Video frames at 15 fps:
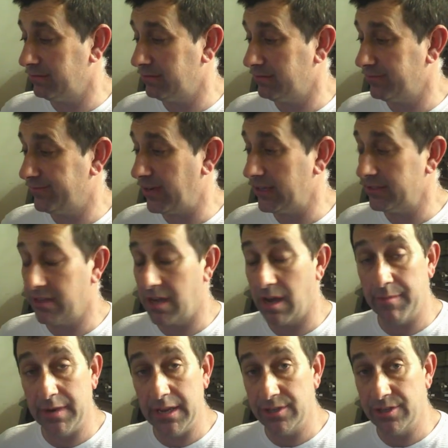finds a
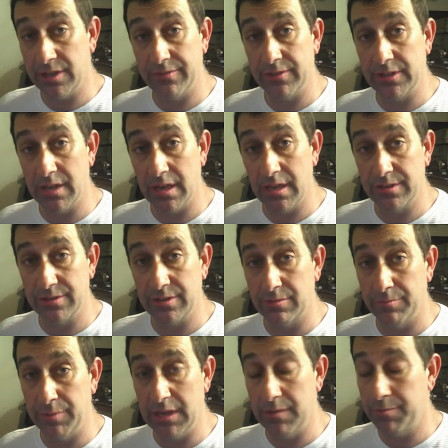combination, if it does, it'll
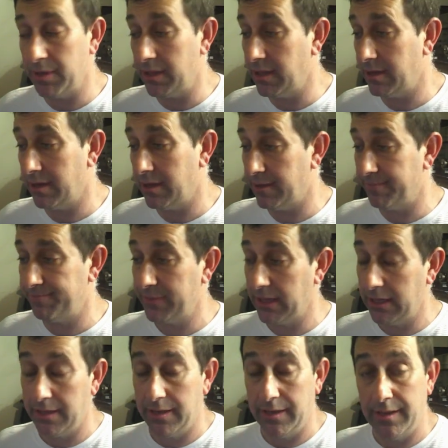beep, and then
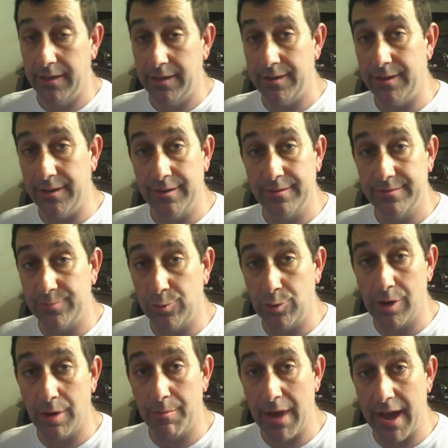we'll
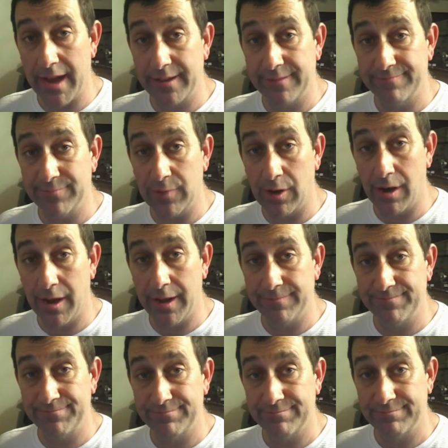come back. All right,
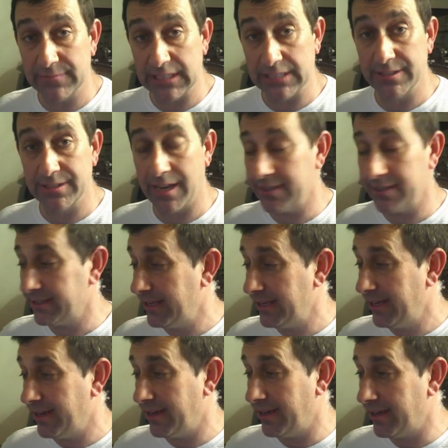thanks, guys.
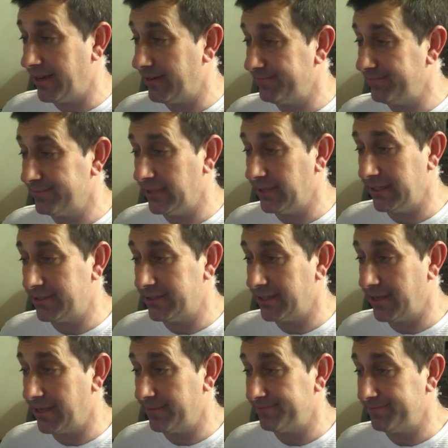Let's
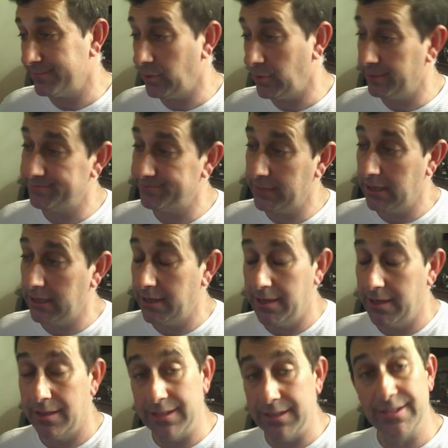
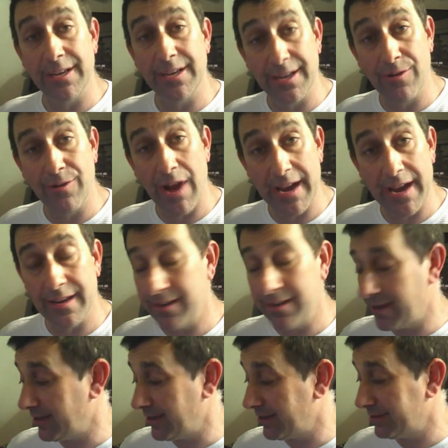not get cracking.
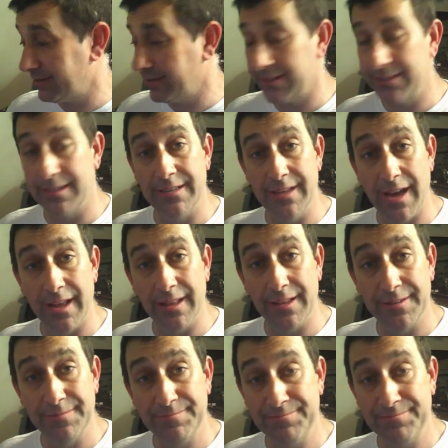Let's get dialing.